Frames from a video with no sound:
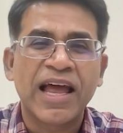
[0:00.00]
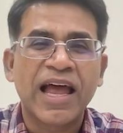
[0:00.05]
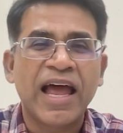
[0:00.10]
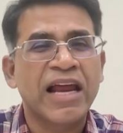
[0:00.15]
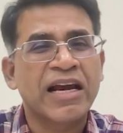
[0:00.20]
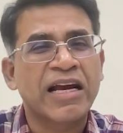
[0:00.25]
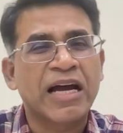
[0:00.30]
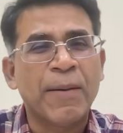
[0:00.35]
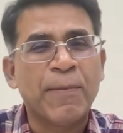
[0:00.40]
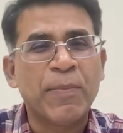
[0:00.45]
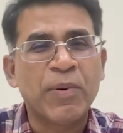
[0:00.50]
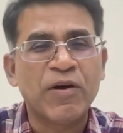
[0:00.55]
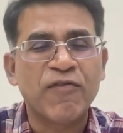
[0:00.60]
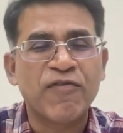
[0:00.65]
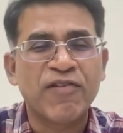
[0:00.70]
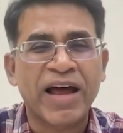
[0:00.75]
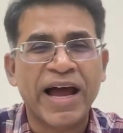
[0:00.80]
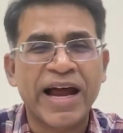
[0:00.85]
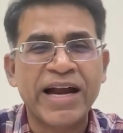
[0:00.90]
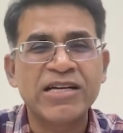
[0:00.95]
and couple
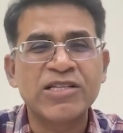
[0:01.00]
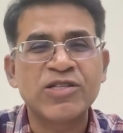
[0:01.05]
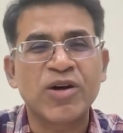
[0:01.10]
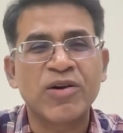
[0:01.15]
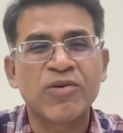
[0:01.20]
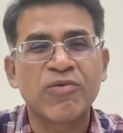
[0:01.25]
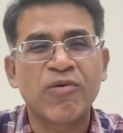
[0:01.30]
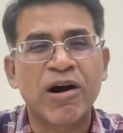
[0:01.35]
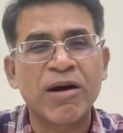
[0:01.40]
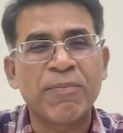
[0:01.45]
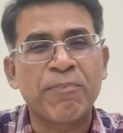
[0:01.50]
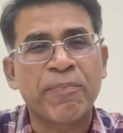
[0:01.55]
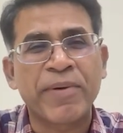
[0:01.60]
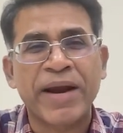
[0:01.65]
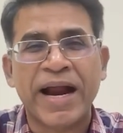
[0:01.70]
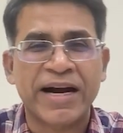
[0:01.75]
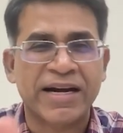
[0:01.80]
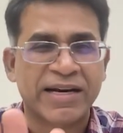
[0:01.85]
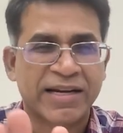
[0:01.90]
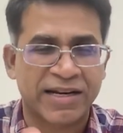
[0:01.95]
of lines on what
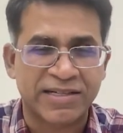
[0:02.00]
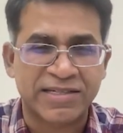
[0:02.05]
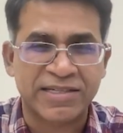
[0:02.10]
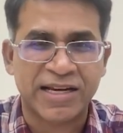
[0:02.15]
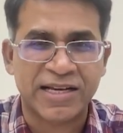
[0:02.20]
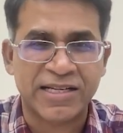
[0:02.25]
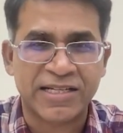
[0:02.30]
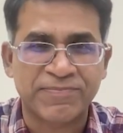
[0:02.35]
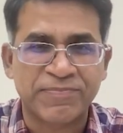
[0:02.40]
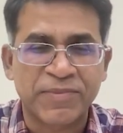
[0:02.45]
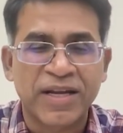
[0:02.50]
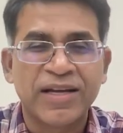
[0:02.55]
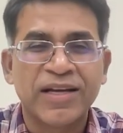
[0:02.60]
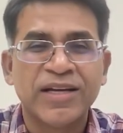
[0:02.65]
Pratt tells us.